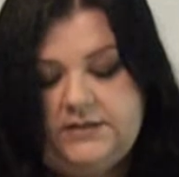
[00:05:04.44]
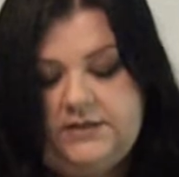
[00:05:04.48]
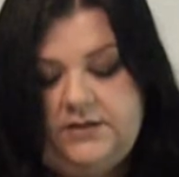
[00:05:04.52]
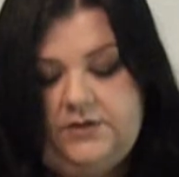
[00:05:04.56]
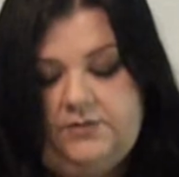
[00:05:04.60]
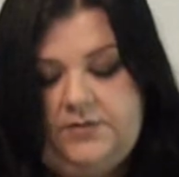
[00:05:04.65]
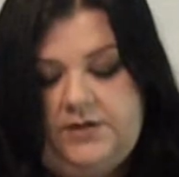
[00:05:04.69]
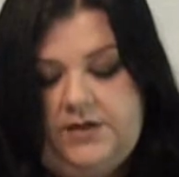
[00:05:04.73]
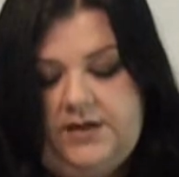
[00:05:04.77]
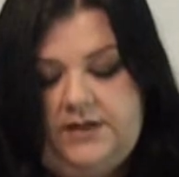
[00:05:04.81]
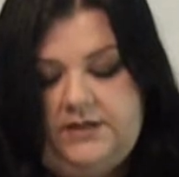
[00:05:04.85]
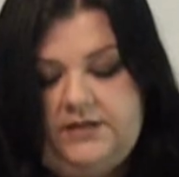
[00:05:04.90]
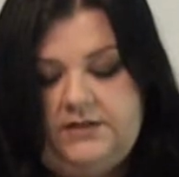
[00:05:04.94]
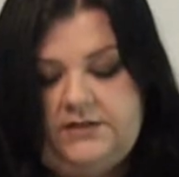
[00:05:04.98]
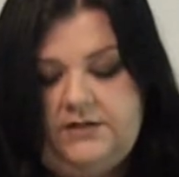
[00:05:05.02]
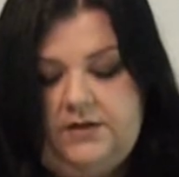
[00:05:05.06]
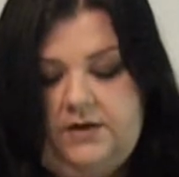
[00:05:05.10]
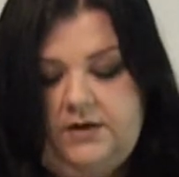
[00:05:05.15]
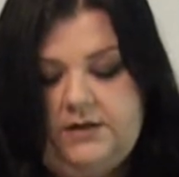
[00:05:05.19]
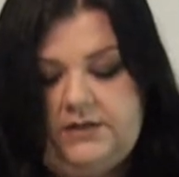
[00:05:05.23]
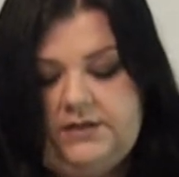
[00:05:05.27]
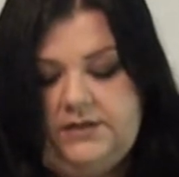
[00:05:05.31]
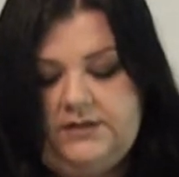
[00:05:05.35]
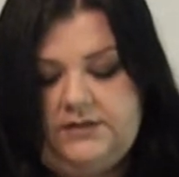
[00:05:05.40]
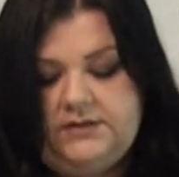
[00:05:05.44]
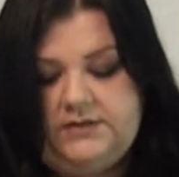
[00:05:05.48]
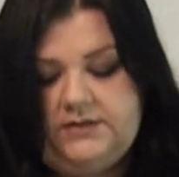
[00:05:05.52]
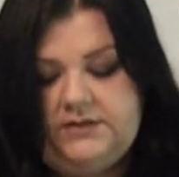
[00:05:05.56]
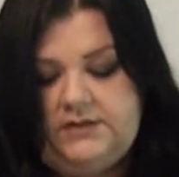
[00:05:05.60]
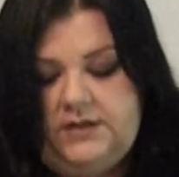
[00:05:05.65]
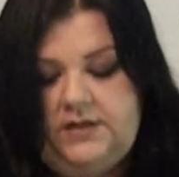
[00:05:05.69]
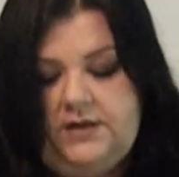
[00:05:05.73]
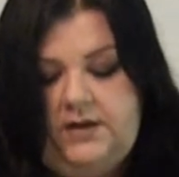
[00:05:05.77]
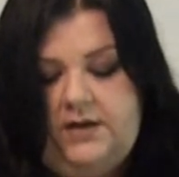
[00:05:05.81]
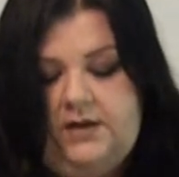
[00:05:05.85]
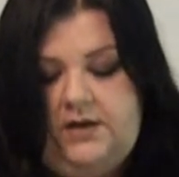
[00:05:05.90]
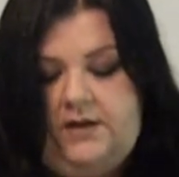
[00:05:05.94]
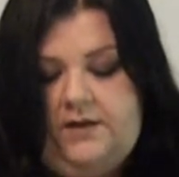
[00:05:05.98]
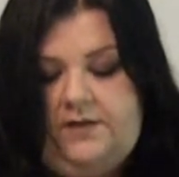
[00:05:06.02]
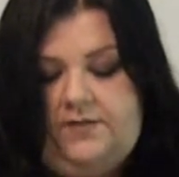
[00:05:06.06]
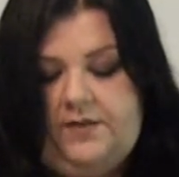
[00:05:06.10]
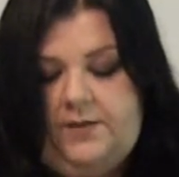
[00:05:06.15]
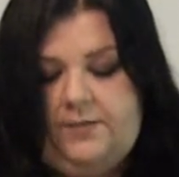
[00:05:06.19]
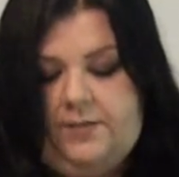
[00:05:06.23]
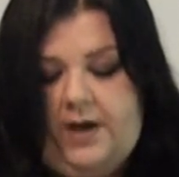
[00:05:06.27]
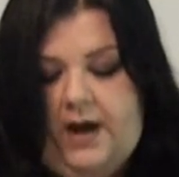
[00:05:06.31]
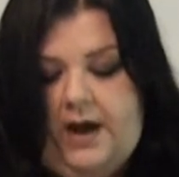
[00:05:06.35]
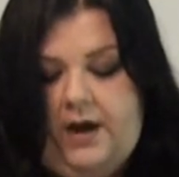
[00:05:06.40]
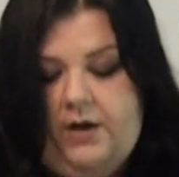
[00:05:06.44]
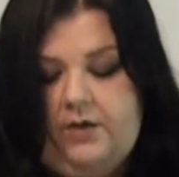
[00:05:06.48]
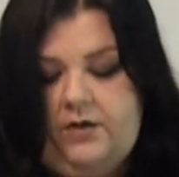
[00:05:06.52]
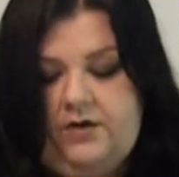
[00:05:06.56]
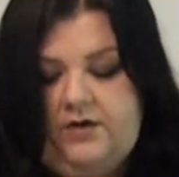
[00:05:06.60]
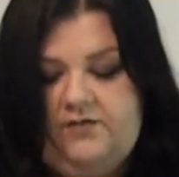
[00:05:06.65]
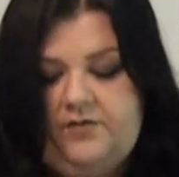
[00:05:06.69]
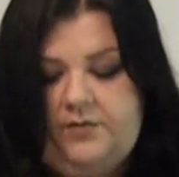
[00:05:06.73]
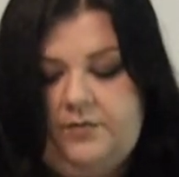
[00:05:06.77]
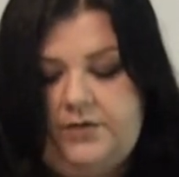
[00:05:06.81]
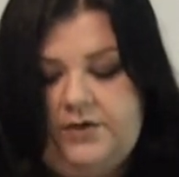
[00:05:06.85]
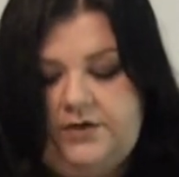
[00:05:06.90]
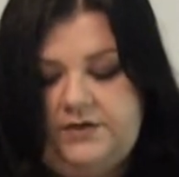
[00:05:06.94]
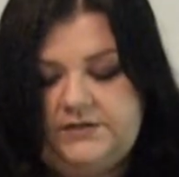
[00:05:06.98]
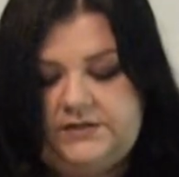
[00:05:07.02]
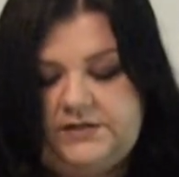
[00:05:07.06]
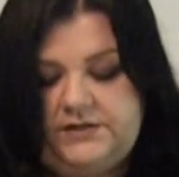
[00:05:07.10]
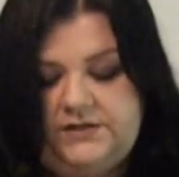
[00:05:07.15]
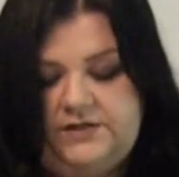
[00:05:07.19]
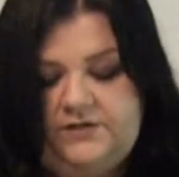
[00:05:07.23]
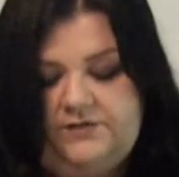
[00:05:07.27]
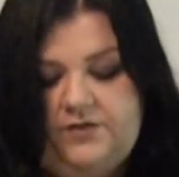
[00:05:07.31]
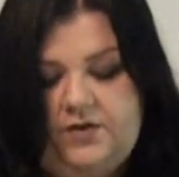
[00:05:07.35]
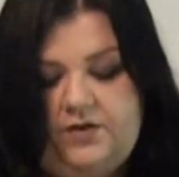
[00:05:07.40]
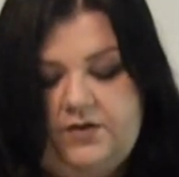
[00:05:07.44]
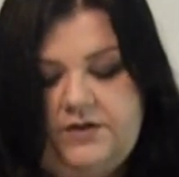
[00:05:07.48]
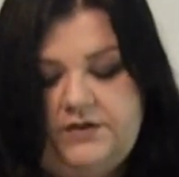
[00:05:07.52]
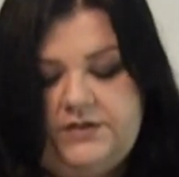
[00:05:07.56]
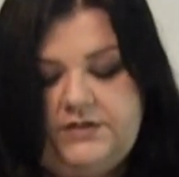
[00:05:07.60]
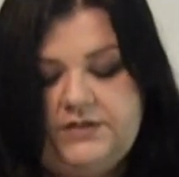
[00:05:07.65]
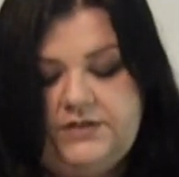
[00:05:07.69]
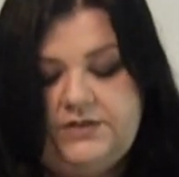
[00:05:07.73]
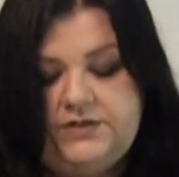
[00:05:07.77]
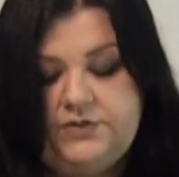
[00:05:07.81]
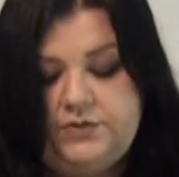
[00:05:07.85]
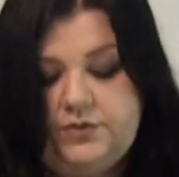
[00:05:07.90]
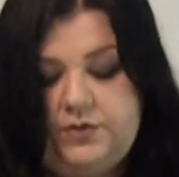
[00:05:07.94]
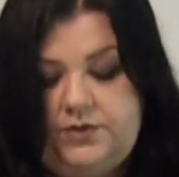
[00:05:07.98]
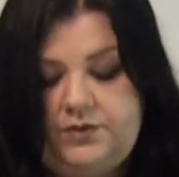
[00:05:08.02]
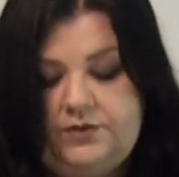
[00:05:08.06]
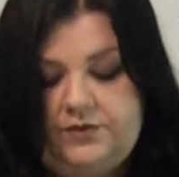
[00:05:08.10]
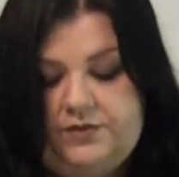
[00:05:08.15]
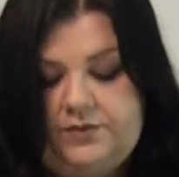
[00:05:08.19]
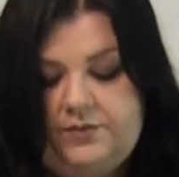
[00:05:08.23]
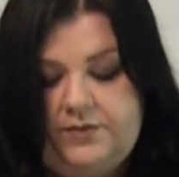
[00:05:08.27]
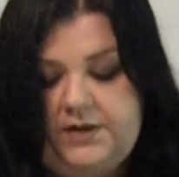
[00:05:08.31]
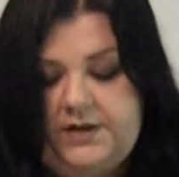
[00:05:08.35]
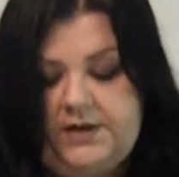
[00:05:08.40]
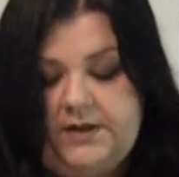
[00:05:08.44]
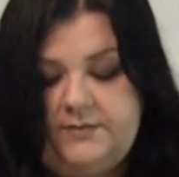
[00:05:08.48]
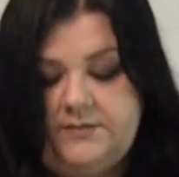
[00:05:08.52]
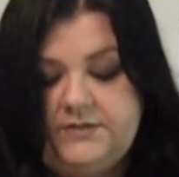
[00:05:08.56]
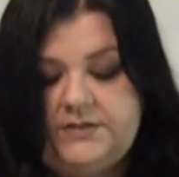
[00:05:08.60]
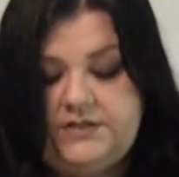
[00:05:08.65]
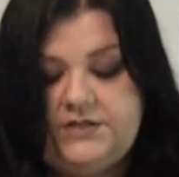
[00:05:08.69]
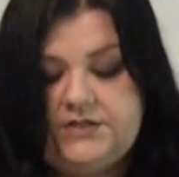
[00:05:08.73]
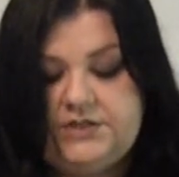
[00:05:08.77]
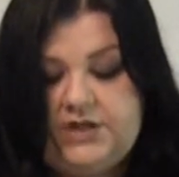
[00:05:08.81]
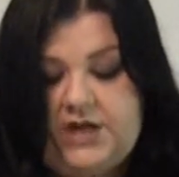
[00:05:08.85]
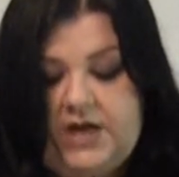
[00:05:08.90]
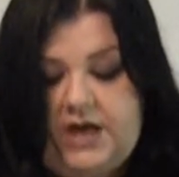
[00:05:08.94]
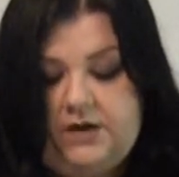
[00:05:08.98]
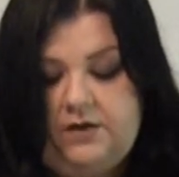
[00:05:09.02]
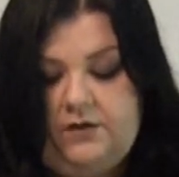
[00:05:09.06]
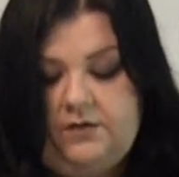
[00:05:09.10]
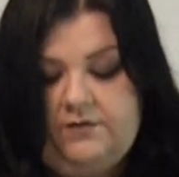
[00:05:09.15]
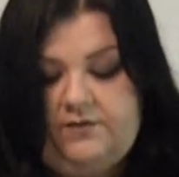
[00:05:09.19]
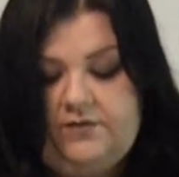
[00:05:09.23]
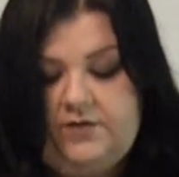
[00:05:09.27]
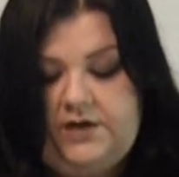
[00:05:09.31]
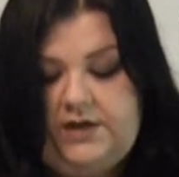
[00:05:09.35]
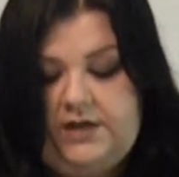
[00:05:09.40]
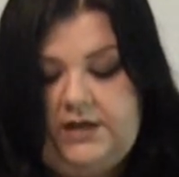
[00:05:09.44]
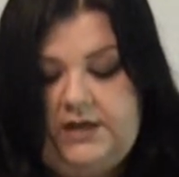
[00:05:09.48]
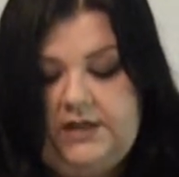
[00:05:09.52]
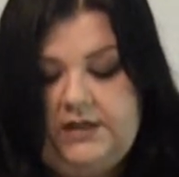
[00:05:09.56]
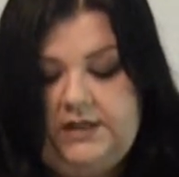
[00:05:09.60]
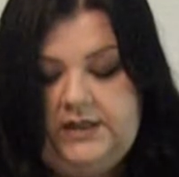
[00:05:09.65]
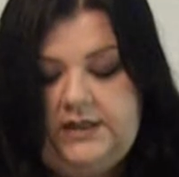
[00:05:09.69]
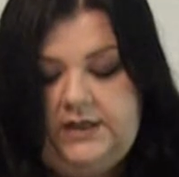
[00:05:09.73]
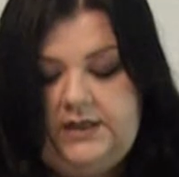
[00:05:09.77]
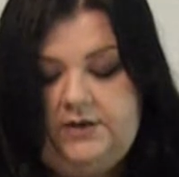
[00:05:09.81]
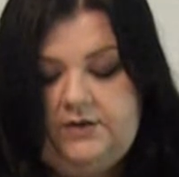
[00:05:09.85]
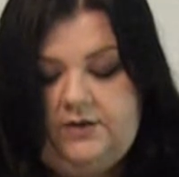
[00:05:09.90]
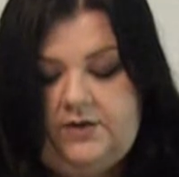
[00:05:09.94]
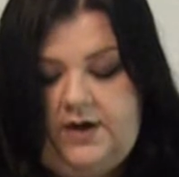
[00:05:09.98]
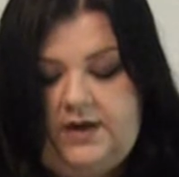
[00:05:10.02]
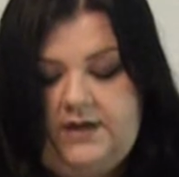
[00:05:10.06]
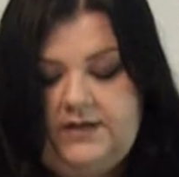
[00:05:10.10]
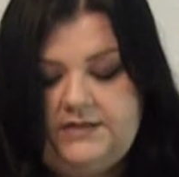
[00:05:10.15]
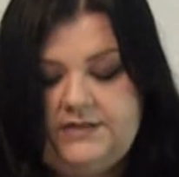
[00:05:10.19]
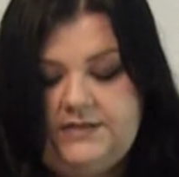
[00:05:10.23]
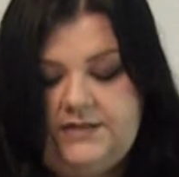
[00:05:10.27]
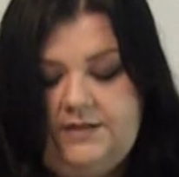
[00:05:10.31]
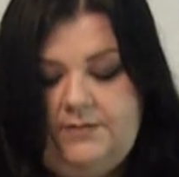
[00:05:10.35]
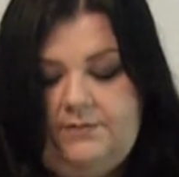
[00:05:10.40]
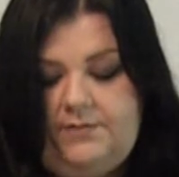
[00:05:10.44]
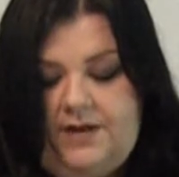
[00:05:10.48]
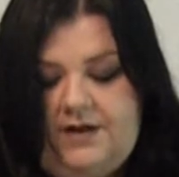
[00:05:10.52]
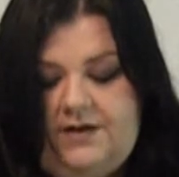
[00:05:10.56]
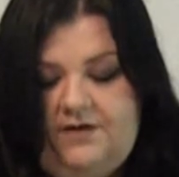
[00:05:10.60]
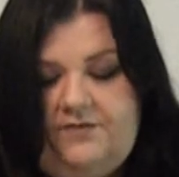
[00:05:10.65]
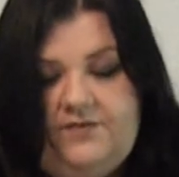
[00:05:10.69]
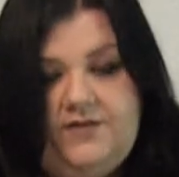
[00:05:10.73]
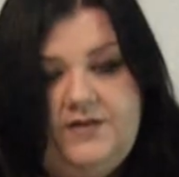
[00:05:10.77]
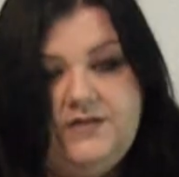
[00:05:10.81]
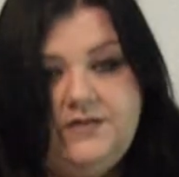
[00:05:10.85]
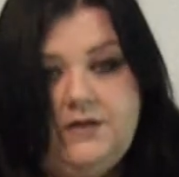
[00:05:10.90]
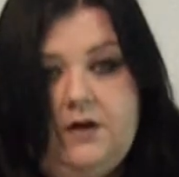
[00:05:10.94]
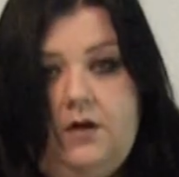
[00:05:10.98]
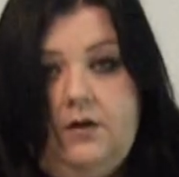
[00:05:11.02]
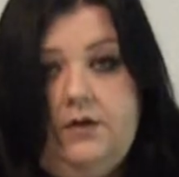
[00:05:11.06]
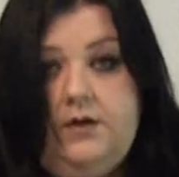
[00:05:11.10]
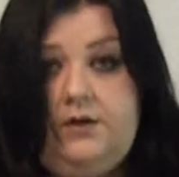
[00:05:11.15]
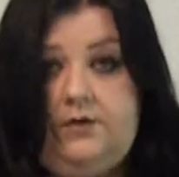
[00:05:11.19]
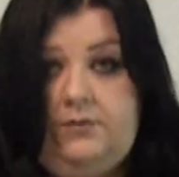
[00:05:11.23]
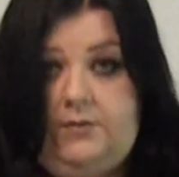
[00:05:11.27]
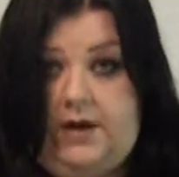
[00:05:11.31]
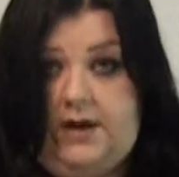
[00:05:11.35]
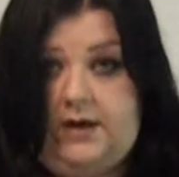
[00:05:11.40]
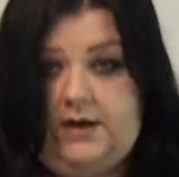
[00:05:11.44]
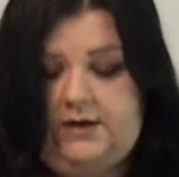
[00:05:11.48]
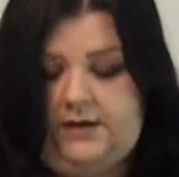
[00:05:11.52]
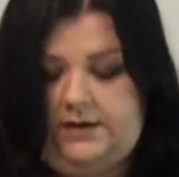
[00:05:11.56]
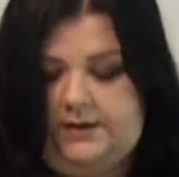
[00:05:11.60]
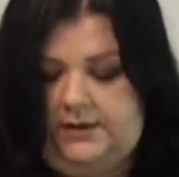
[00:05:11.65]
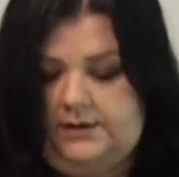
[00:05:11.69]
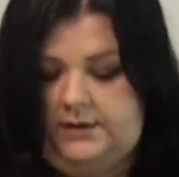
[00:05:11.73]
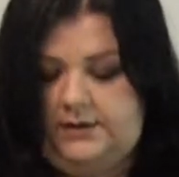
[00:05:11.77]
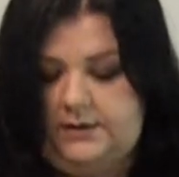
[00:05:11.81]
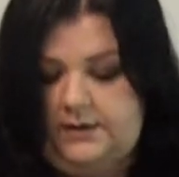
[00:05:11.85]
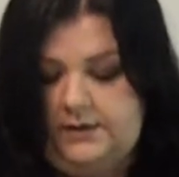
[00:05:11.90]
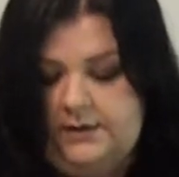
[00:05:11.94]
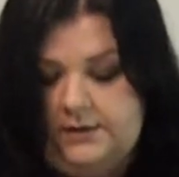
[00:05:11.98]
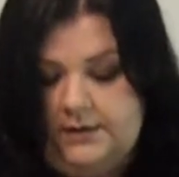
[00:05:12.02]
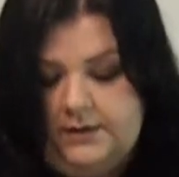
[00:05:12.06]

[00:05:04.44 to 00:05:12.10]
does illuminate the darkness. The power of a person devoted to truth becomes a channel for healing grace that benefits all humanity.